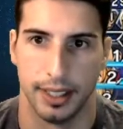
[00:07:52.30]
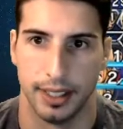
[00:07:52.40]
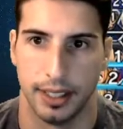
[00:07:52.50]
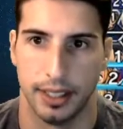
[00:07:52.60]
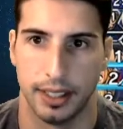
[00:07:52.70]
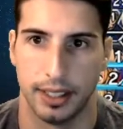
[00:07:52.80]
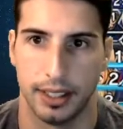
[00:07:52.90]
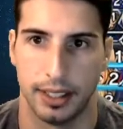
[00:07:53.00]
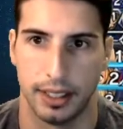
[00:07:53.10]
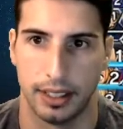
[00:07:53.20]

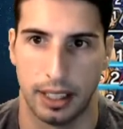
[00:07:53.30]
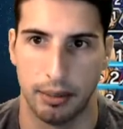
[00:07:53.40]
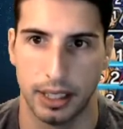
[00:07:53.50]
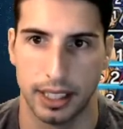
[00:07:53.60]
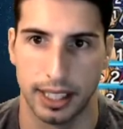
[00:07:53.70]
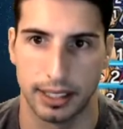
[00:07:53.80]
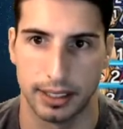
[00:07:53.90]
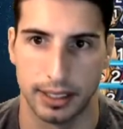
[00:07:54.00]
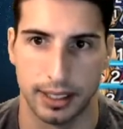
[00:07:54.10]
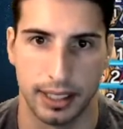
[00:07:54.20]
Uh, I'm gonna get
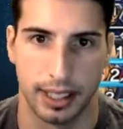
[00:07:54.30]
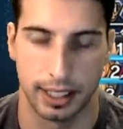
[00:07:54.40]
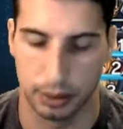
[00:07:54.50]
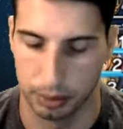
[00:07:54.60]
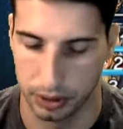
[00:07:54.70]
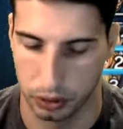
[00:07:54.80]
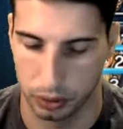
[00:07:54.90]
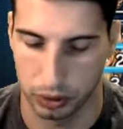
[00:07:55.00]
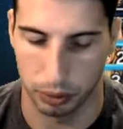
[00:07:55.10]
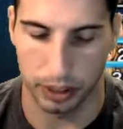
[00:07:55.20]
the EX real soon. So we're gonna